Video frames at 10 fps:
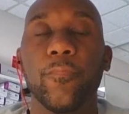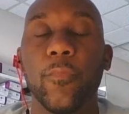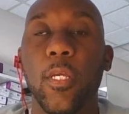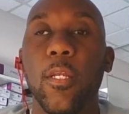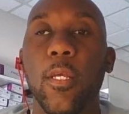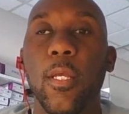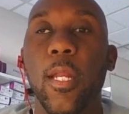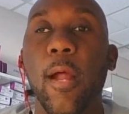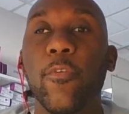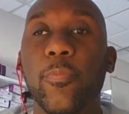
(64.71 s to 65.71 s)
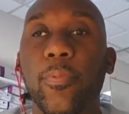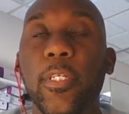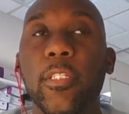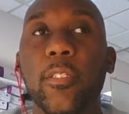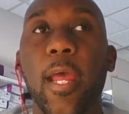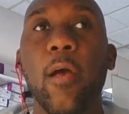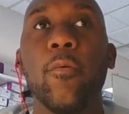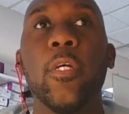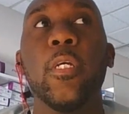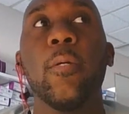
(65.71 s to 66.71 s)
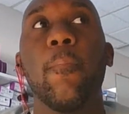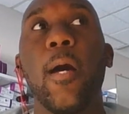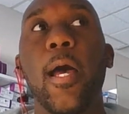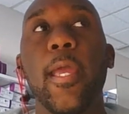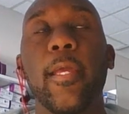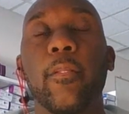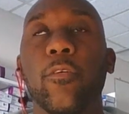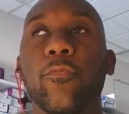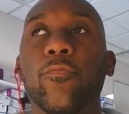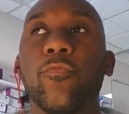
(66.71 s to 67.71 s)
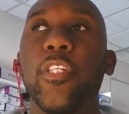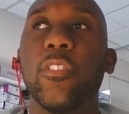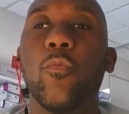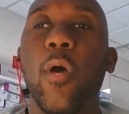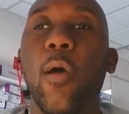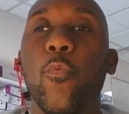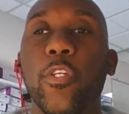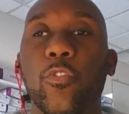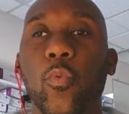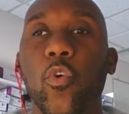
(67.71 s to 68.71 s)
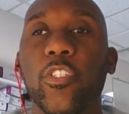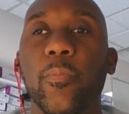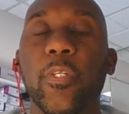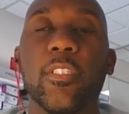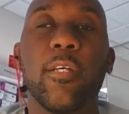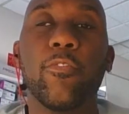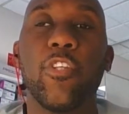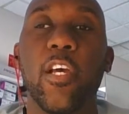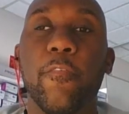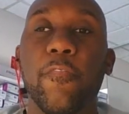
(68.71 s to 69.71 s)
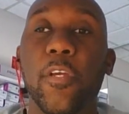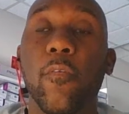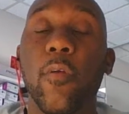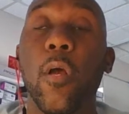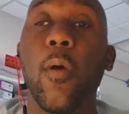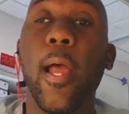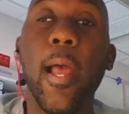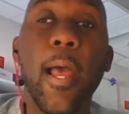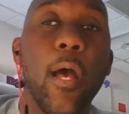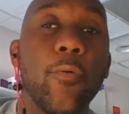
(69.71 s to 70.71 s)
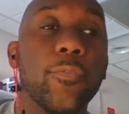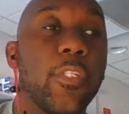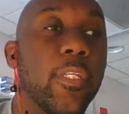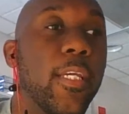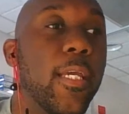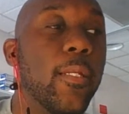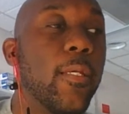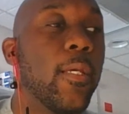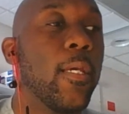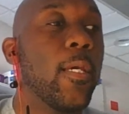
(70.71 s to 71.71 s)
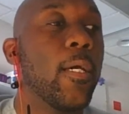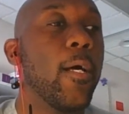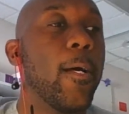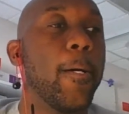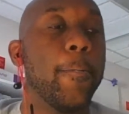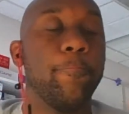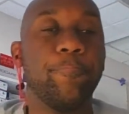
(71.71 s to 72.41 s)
and I was pleased. Now the reason why I went towards it because I was trying to figure out how to get a